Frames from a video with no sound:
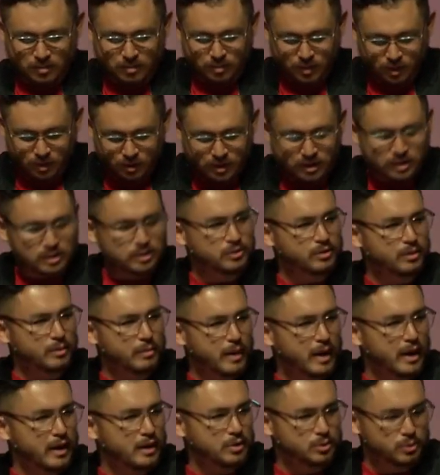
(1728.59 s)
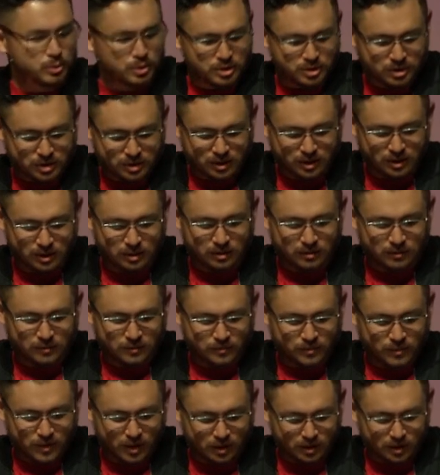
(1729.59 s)
Buddhist remains were still
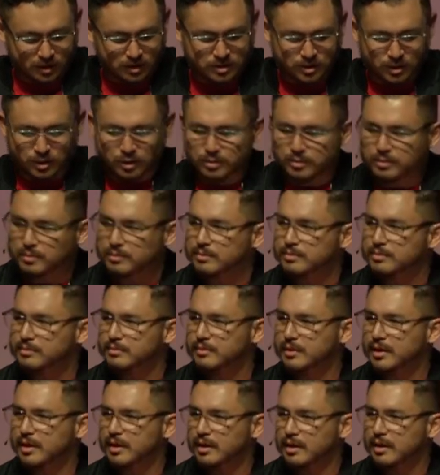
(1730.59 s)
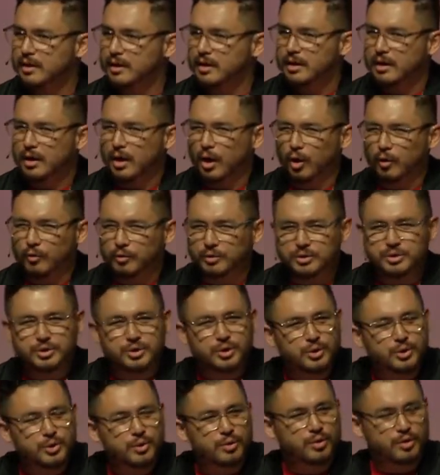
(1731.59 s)
in the tomb. Over
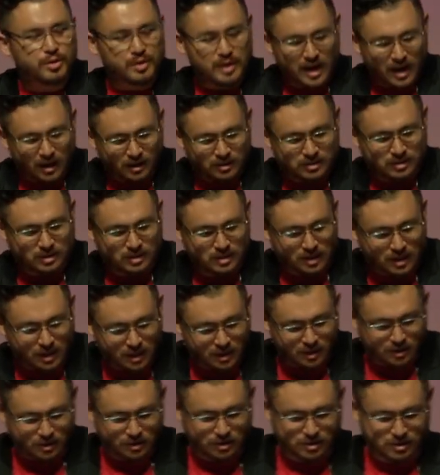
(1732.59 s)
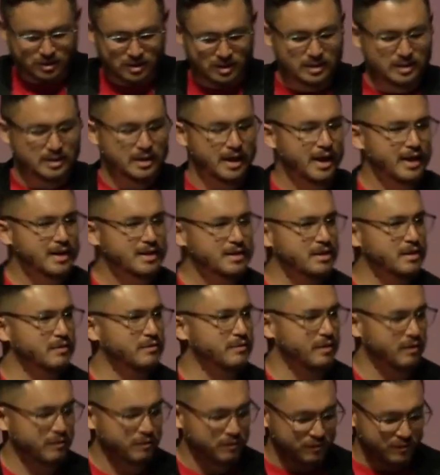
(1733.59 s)
2,000 years, the
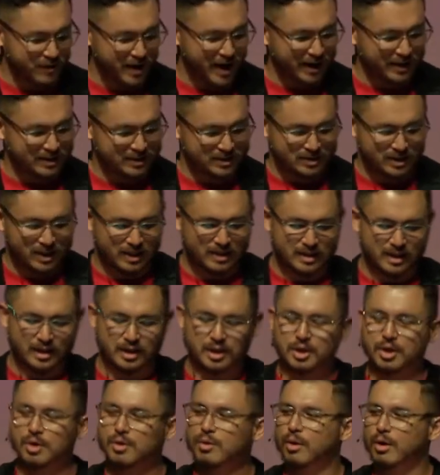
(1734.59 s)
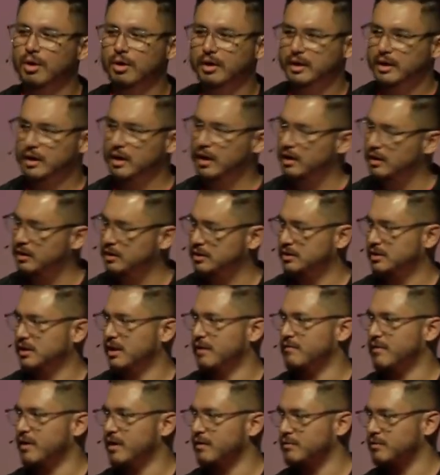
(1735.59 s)
scientific facts state that no archaeologists
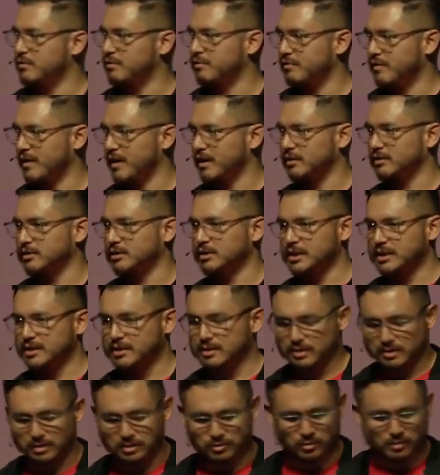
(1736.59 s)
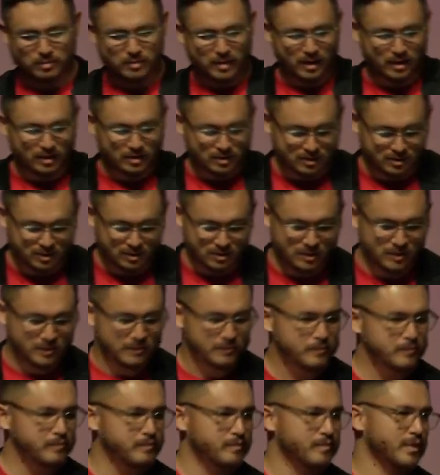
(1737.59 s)
have ever found Jesus' remains.
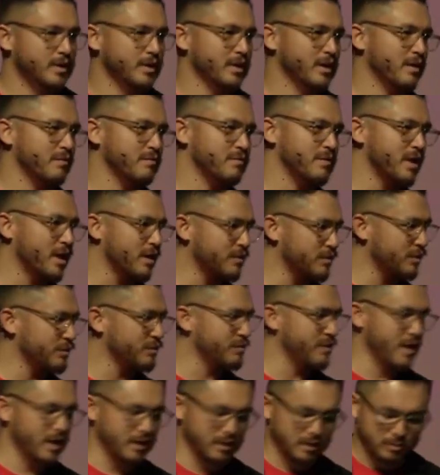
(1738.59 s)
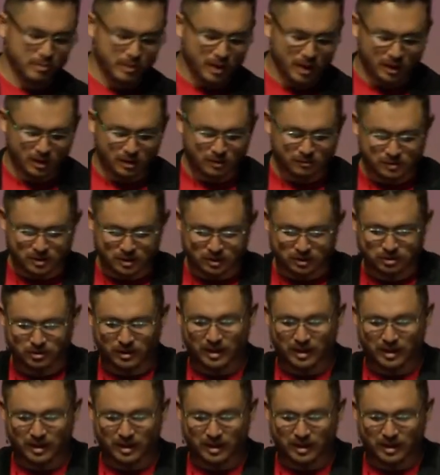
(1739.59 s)
They've never found the body of Jesus